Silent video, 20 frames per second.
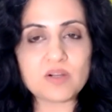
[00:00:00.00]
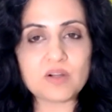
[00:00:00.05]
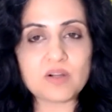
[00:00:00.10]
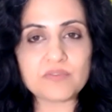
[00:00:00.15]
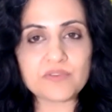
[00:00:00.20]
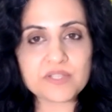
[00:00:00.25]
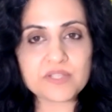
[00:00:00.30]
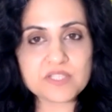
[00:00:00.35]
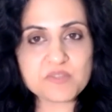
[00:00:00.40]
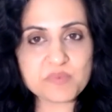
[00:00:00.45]

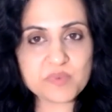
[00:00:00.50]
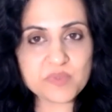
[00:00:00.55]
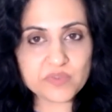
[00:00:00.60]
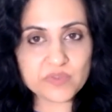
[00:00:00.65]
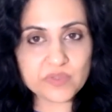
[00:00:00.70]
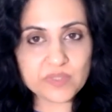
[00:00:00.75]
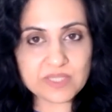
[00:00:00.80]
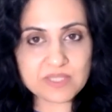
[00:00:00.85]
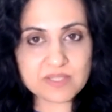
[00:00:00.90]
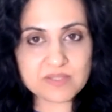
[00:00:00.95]
of
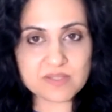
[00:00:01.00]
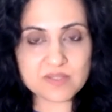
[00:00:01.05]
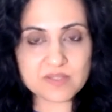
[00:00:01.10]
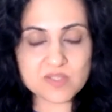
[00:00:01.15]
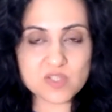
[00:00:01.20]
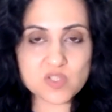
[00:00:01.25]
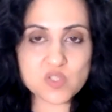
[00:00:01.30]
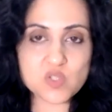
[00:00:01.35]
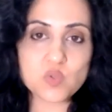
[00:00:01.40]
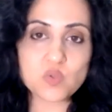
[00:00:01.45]
experiences
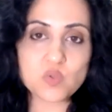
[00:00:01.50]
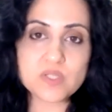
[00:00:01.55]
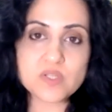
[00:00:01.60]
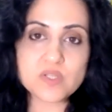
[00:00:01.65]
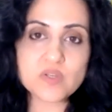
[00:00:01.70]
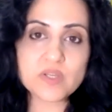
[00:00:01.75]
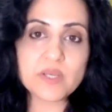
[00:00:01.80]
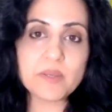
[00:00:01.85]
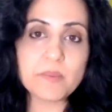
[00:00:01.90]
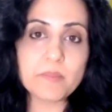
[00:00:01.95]
is going
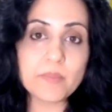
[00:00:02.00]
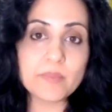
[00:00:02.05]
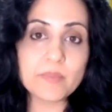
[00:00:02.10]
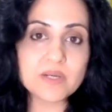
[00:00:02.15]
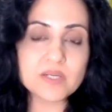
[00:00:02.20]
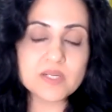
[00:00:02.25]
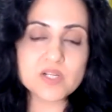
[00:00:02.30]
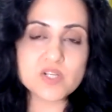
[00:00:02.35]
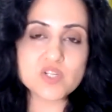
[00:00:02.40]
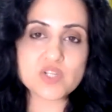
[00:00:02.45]
to
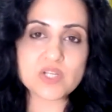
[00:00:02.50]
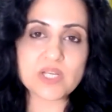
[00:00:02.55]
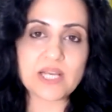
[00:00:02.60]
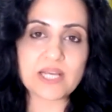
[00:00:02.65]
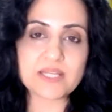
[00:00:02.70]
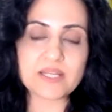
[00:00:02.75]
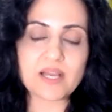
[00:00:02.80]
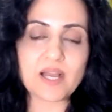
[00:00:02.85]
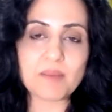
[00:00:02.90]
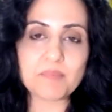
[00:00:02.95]
emerge
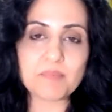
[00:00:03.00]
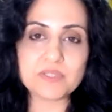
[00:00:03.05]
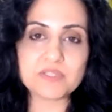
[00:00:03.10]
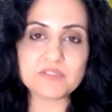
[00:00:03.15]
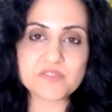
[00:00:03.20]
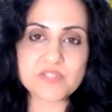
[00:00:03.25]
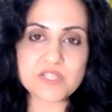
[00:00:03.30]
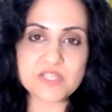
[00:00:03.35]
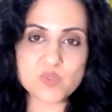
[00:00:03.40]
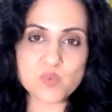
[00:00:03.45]
and
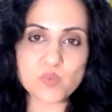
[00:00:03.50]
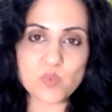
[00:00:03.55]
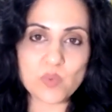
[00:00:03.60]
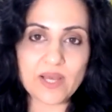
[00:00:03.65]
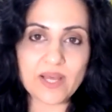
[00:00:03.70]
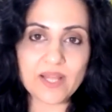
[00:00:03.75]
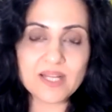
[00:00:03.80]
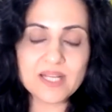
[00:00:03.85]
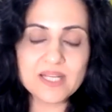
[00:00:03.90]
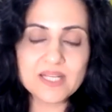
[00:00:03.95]
uplift as
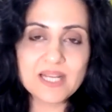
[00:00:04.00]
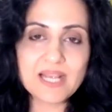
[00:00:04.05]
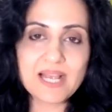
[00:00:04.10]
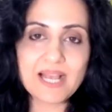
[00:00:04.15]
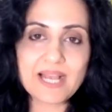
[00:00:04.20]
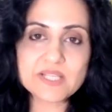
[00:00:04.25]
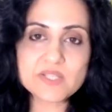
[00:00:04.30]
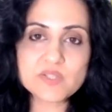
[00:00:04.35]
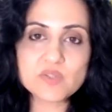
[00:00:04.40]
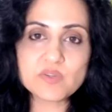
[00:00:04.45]
well
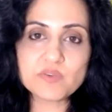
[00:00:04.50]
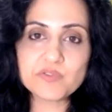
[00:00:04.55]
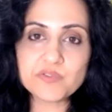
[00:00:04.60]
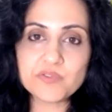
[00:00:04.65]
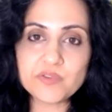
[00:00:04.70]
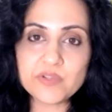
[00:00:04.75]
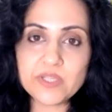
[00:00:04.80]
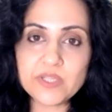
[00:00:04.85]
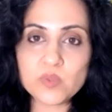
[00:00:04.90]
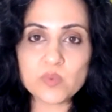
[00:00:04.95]
as your
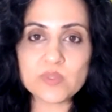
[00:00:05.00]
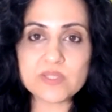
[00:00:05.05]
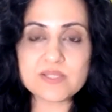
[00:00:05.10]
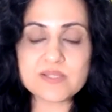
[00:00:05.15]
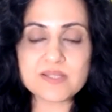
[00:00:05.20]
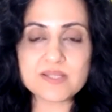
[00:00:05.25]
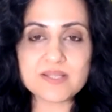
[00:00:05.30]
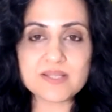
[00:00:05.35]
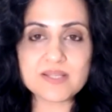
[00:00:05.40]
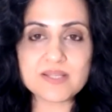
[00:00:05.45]

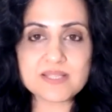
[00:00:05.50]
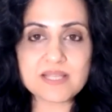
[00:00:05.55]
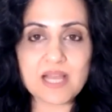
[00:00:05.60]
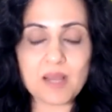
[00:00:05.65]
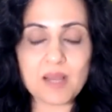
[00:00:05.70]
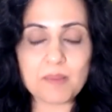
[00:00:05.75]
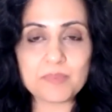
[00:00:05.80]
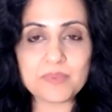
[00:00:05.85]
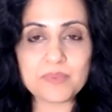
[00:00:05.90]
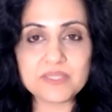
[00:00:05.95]
frequency is
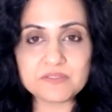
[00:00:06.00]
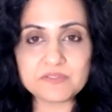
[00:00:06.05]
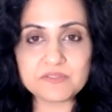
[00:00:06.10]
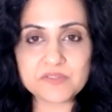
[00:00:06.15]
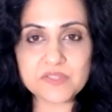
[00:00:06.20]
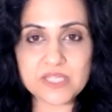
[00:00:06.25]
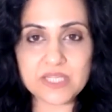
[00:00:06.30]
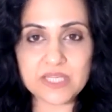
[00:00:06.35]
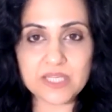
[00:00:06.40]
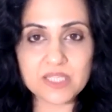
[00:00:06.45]

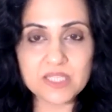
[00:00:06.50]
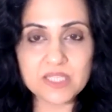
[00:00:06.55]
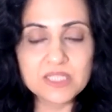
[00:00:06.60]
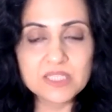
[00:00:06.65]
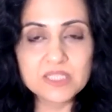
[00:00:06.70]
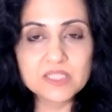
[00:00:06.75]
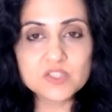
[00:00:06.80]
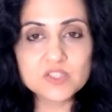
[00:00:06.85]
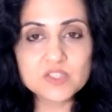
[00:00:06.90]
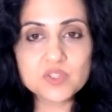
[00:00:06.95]
uplifting
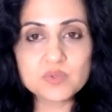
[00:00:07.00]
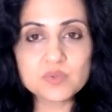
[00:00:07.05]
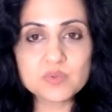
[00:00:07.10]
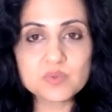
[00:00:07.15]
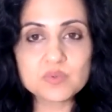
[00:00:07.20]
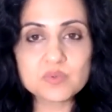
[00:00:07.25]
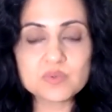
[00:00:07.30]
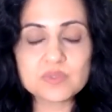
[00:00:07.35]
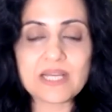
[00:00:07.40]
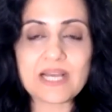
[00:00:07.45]

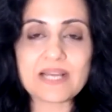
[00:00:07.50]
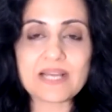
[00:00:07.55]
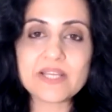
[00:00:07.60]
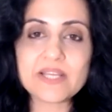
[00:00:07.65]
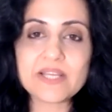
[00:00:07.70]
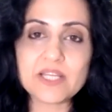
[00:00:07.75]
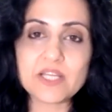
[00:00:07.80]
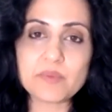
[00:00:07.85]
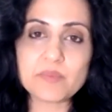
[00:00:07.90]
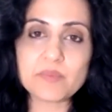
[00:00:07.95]
through that
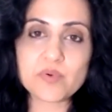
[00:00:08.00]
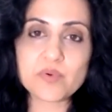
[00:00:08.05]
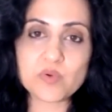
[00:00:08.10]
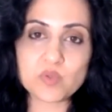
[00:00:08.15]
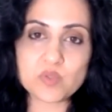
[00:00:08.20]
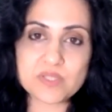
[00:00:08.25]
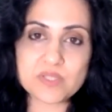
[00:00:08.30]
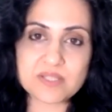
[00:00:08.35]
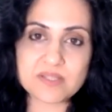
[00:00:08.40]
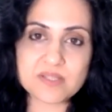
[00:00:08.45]
healing
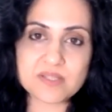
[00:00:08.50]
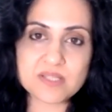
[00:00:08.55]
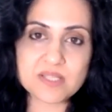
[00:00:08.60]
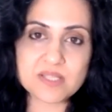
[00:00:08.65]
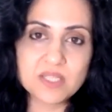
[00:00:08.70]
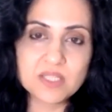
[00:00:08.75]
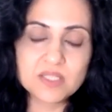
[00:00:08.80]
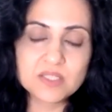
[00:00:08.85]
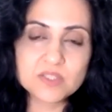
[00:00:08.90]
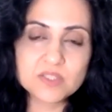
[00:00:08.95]
process.
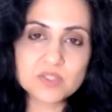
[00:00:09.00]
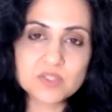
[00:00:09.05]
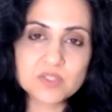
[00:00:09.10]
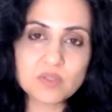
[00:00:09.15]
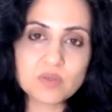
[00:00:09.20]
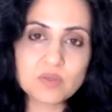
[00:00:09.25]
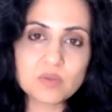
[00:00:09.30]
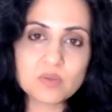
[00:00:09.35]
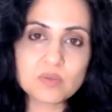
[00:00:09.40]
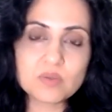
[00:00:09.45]

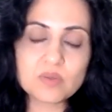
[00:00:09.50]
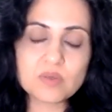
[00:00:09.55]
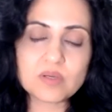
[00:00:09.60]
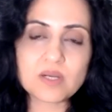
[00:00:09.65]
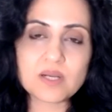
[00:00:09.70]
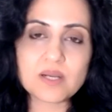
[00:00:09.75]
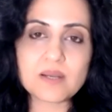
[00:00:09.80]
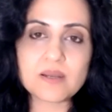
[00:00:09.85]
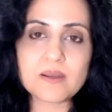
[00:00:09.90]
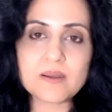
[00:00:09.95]
So,
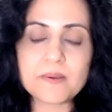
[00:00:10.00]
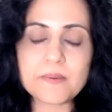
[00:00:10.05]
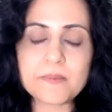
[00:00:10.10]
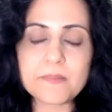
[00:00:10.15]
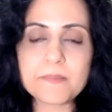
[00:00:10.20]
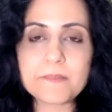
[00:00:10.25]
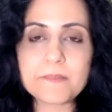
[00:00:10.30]
uh,